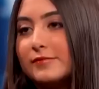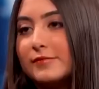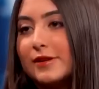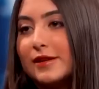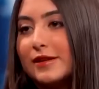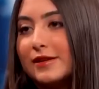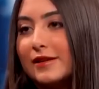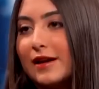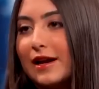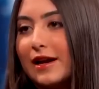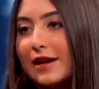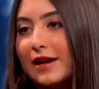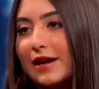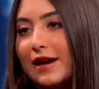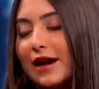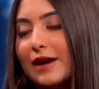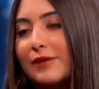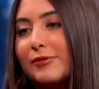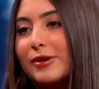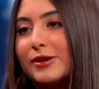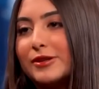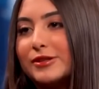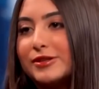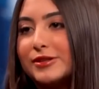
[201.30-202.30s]
Well, I
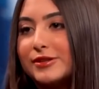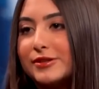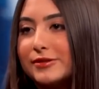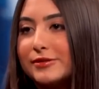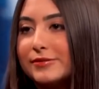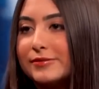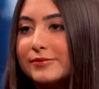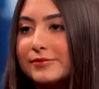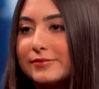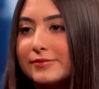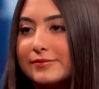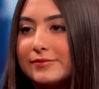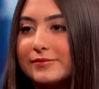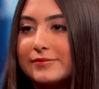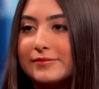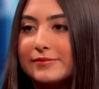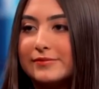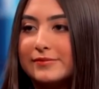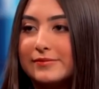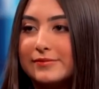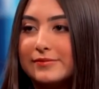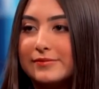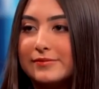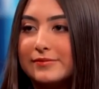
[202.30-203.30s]
want to.
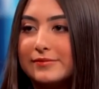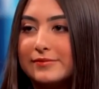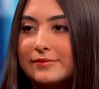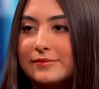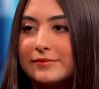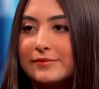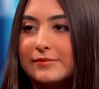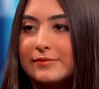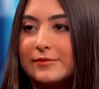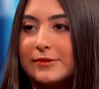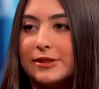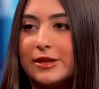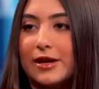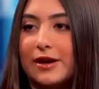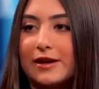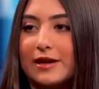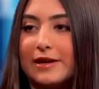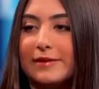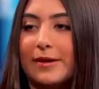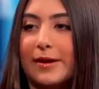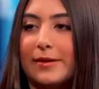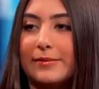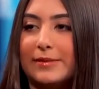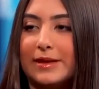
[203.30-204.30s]
We're
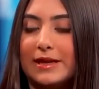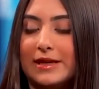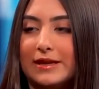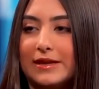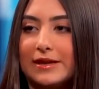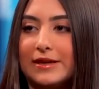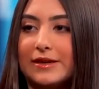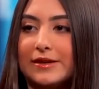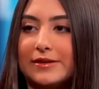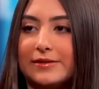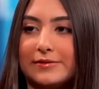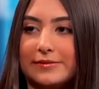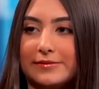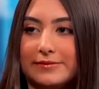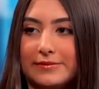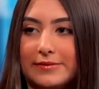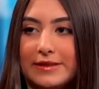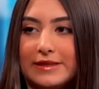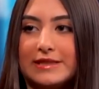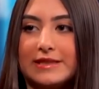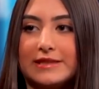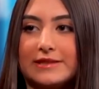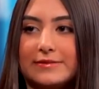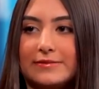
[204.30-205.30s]
talking about me here.
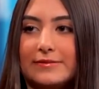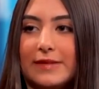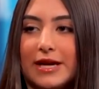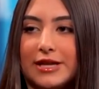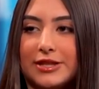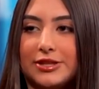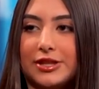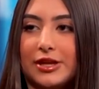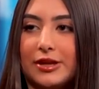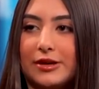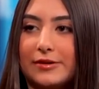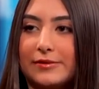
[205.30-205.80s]
Yeah, this is my show.